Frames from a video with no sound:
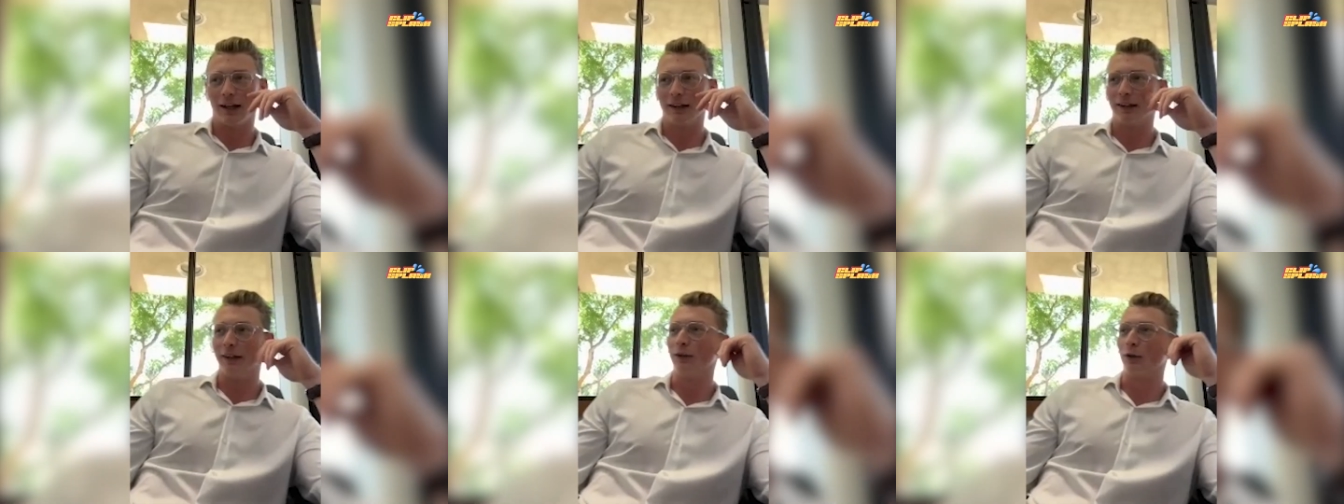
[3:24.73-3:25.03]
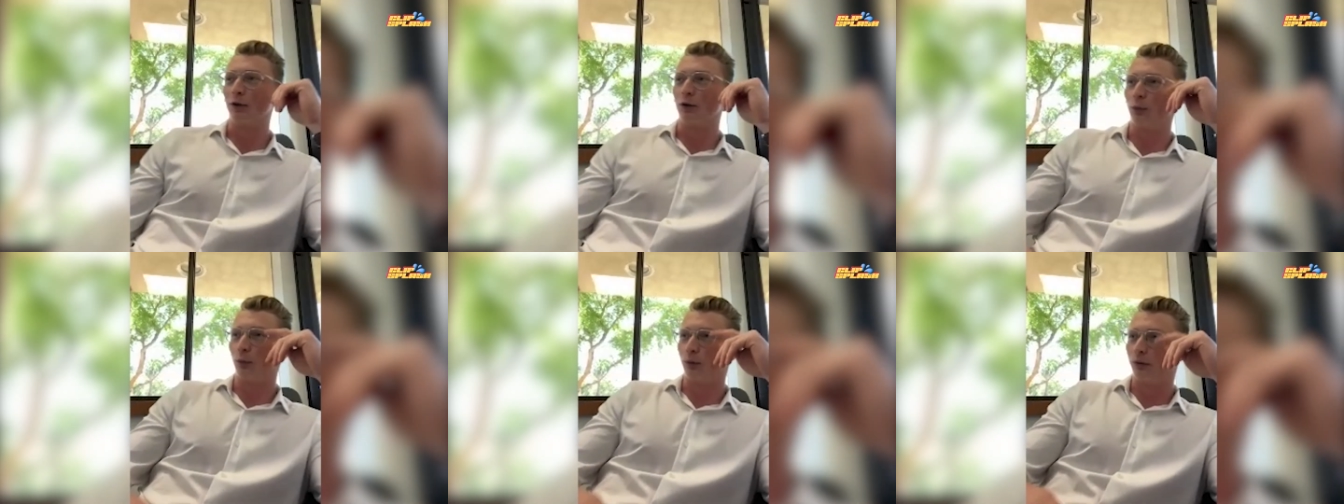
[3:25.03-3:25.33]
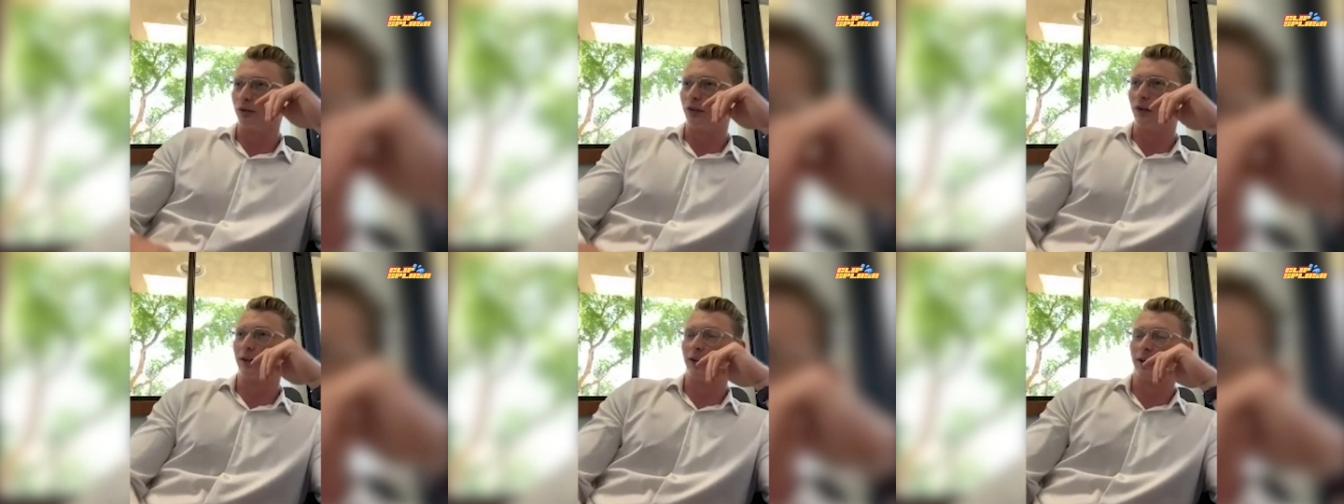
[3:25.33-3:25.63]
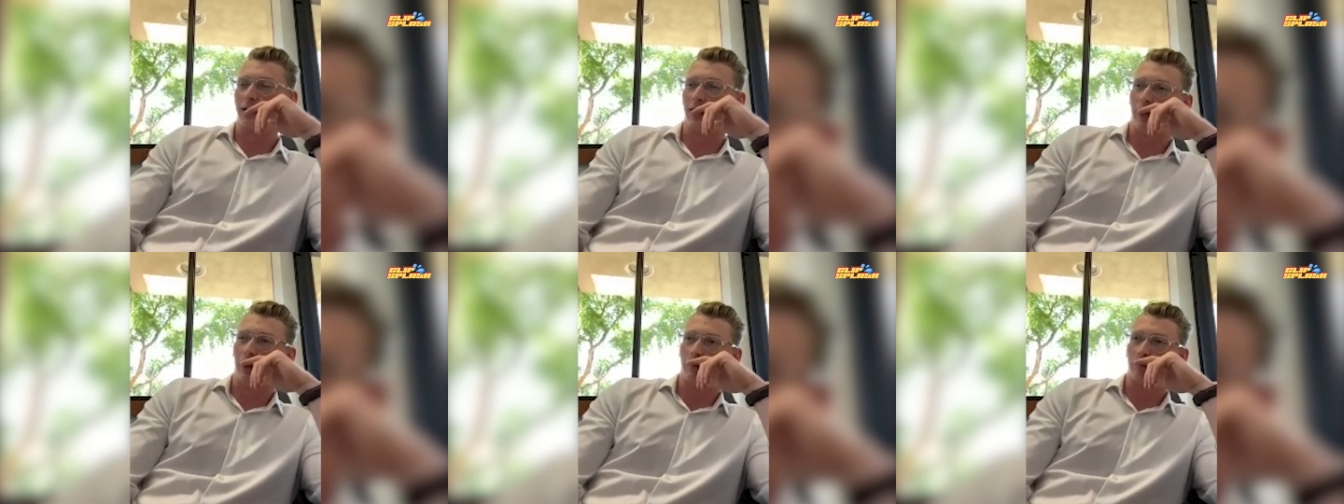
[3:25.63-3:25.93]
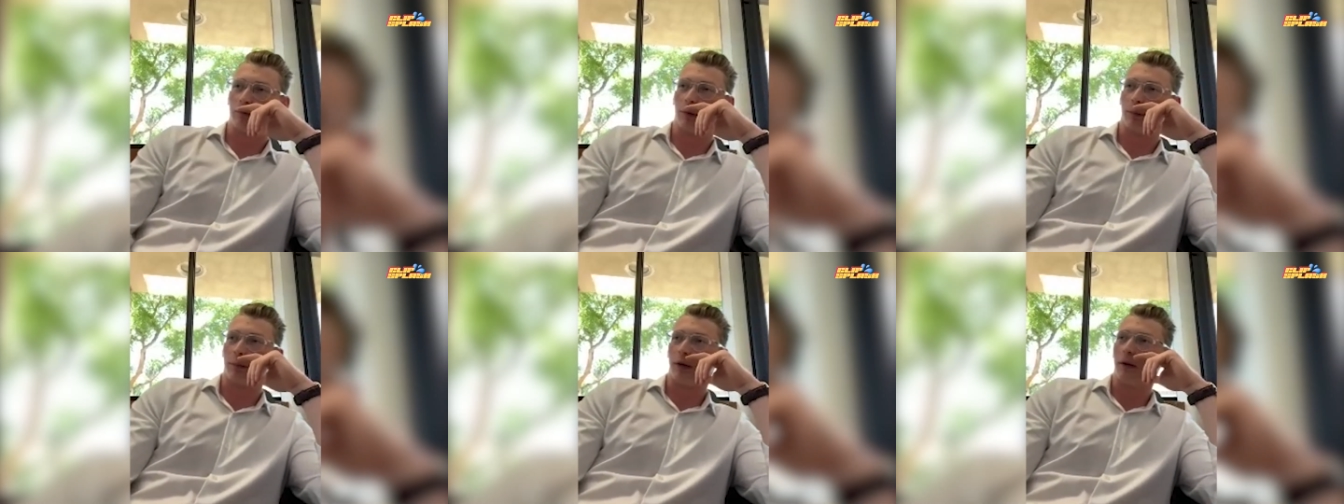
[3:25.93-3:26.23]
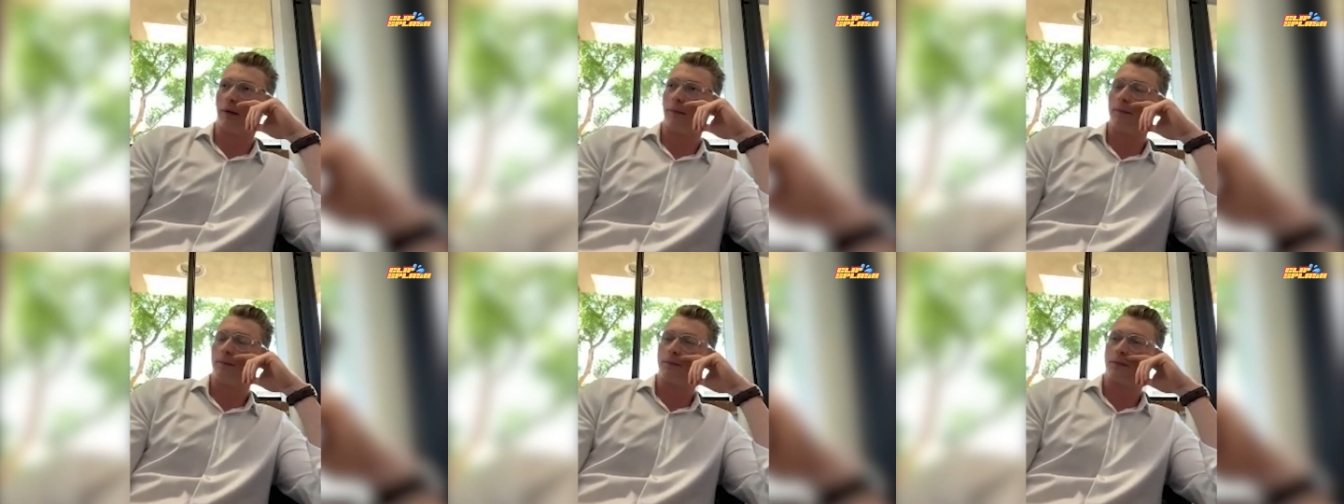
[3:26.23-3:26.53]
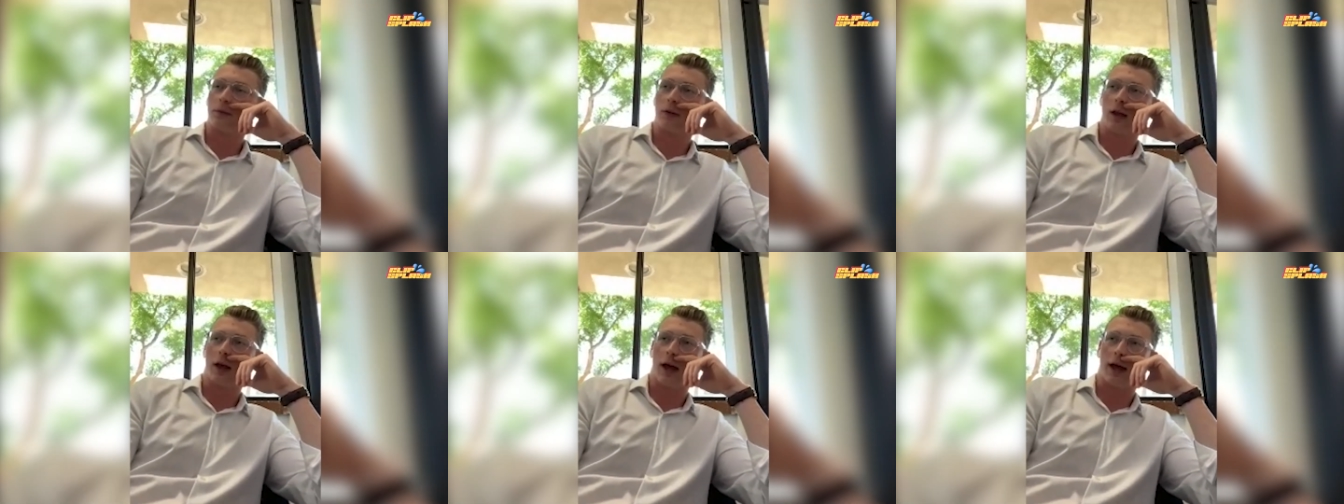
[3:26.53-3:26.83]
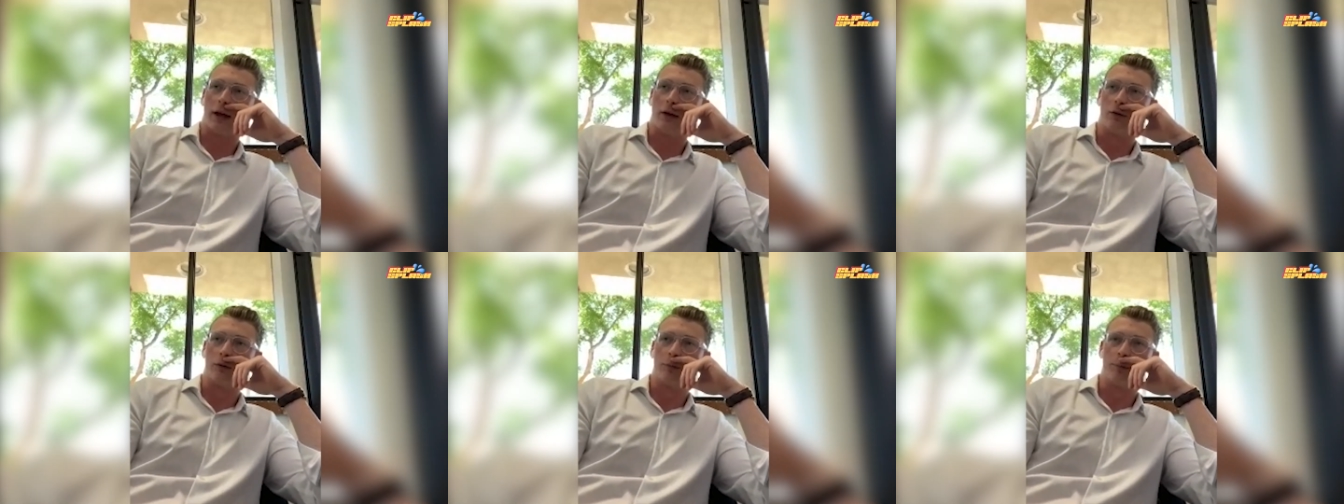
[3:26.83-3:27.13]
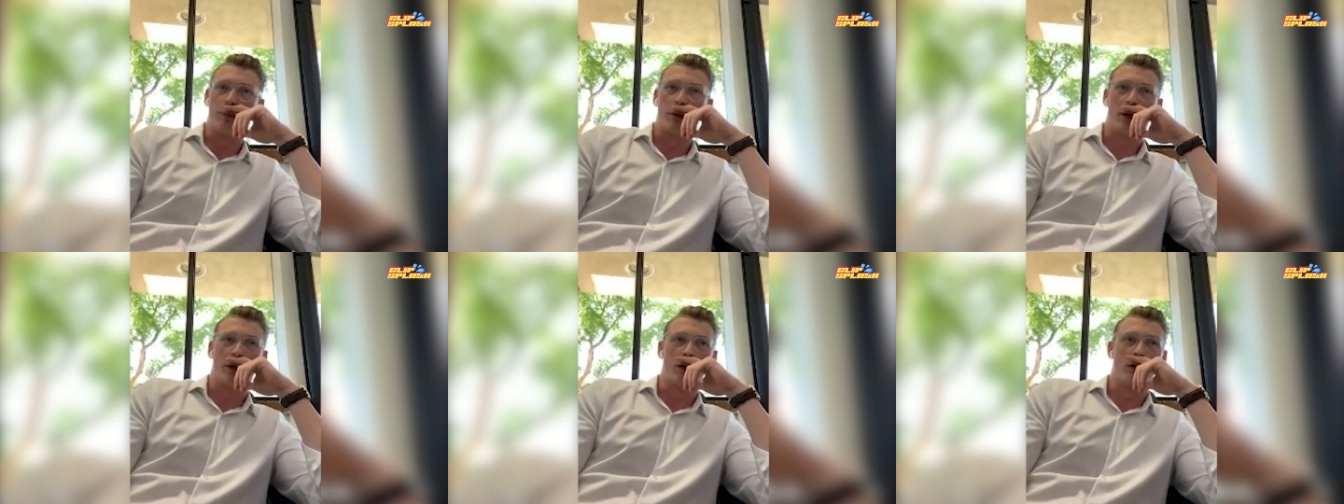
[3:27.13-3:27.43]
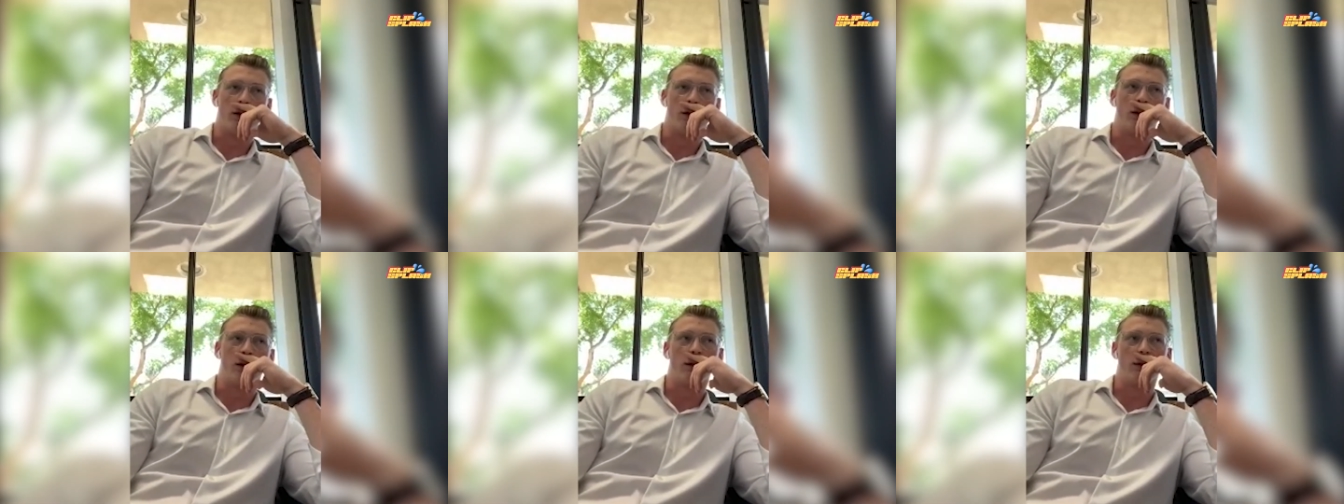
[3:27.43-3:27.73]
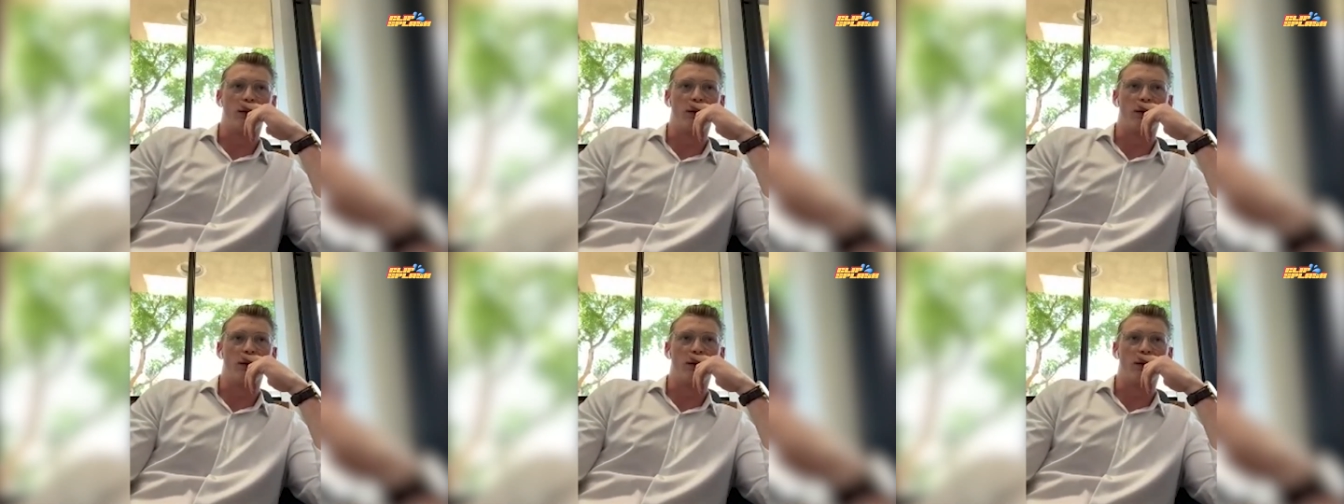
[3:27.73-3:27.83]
I think the coolest thing that came from it had to have been